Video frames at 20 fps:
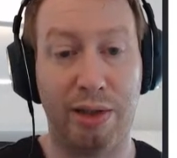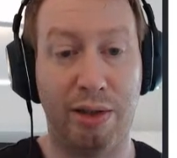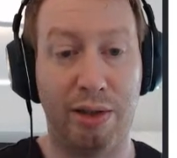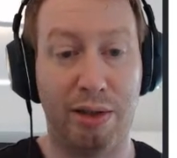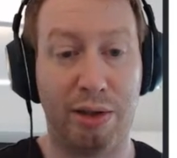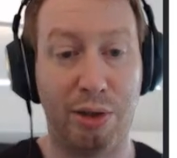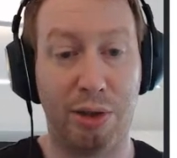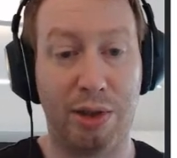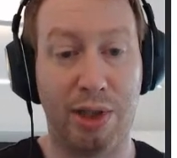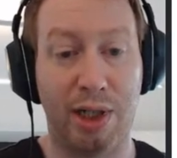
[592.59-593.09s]

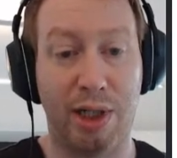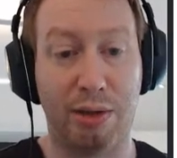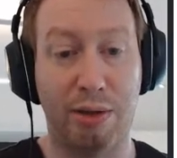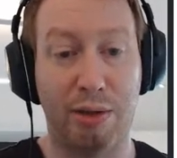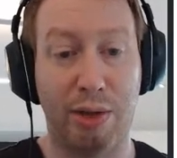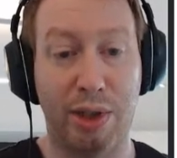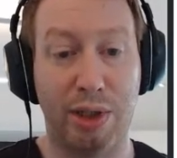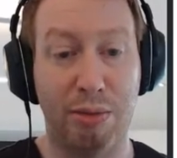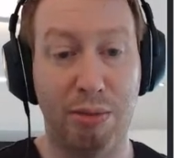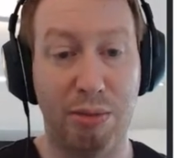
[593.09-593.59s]
thread
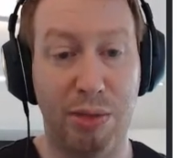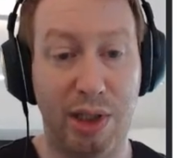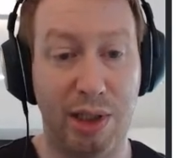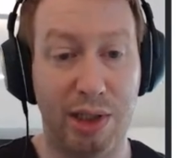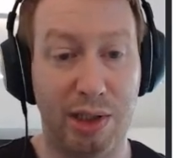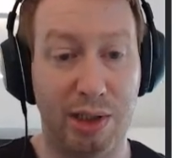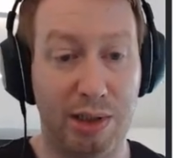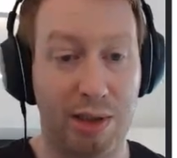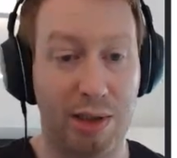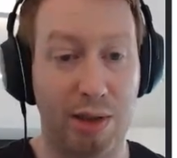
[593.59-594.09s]
search
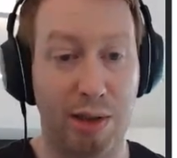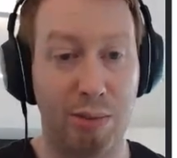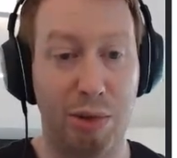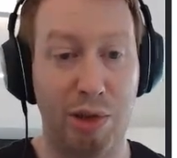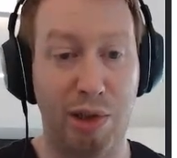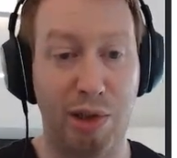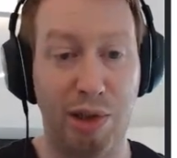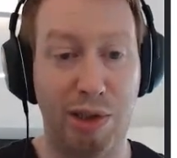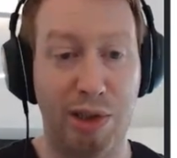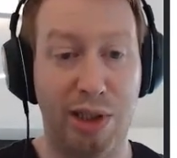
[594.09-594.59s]
algorithm
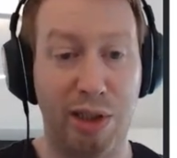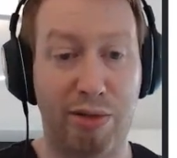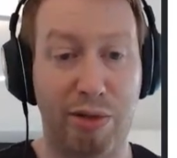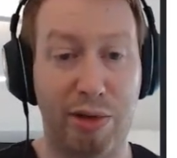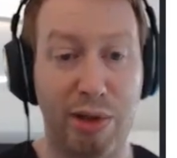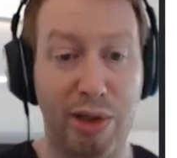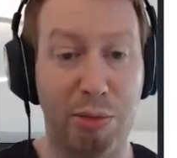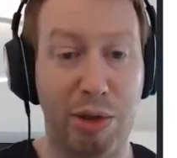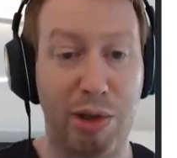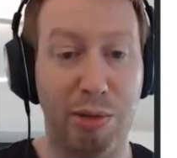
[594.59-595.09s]
is a
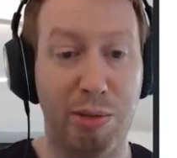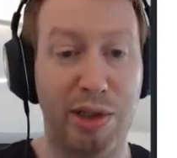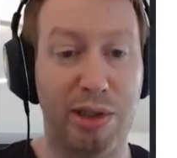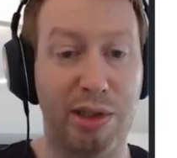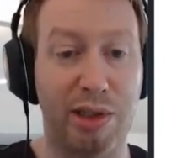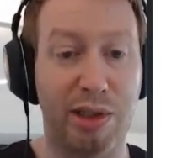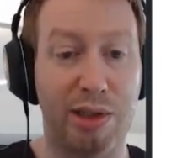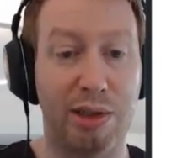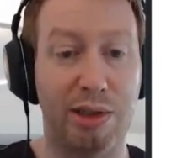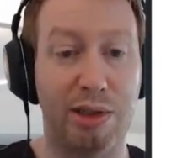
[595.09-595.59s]
completely different
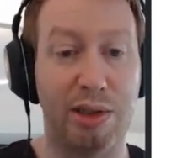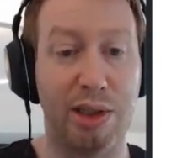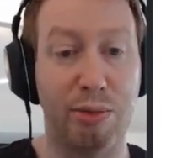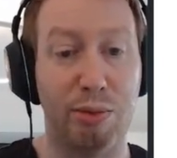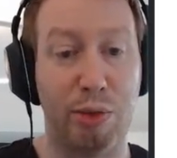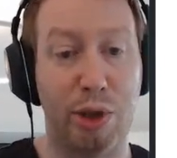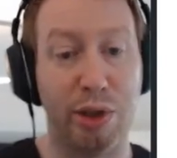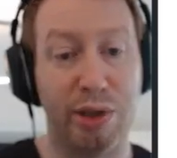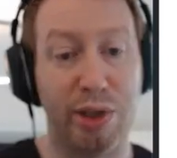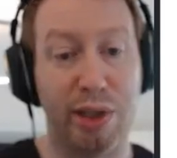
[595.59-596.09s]

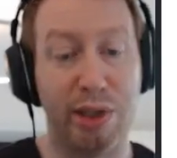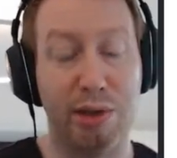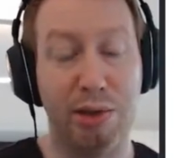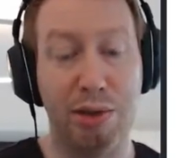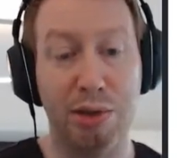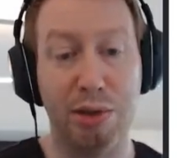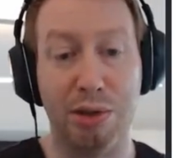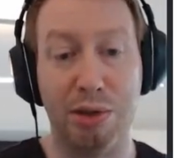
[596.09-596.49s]
implementation than one